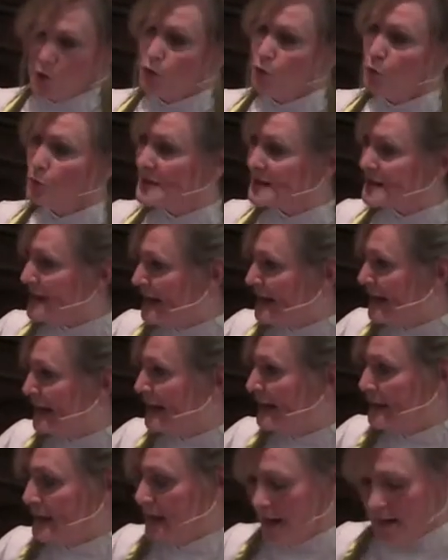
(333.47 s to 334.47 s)
who was
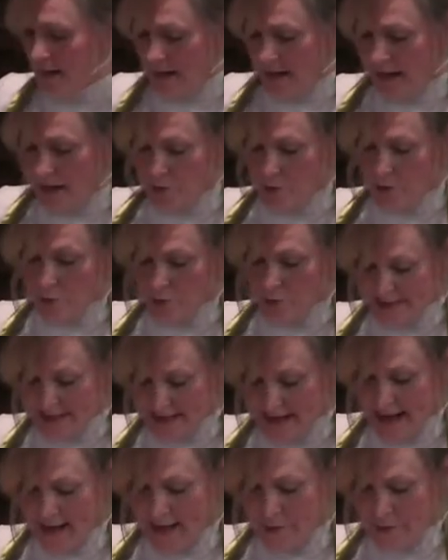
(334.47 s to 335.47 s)
in and who was
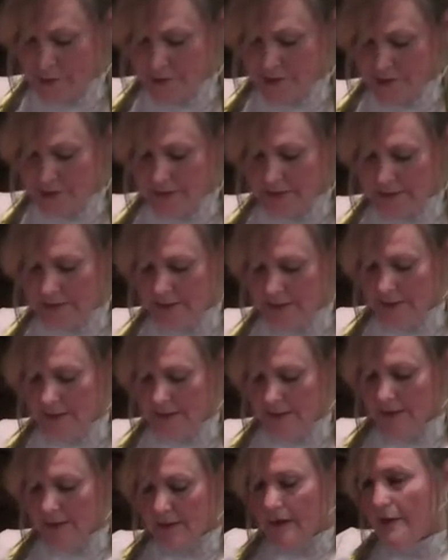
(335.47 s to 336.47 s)
out.
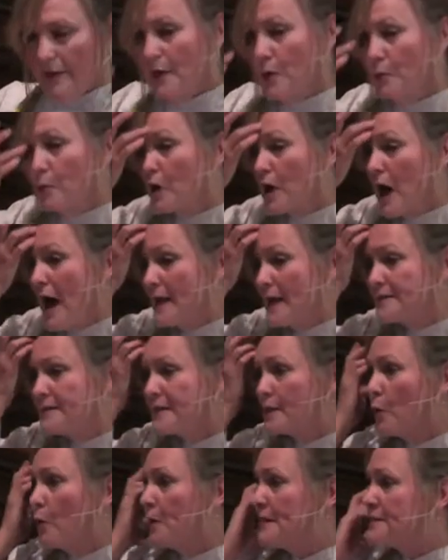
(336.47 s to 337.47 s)
There were
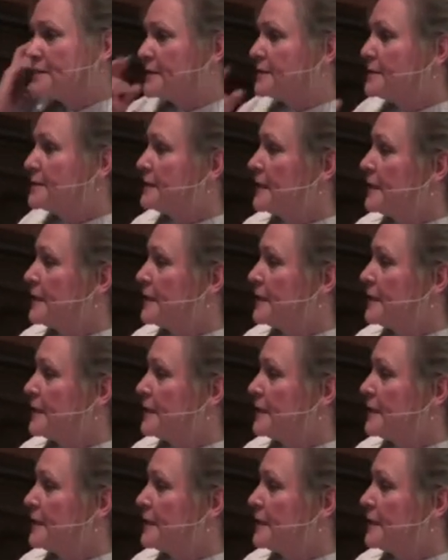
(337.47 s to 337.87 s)
consequences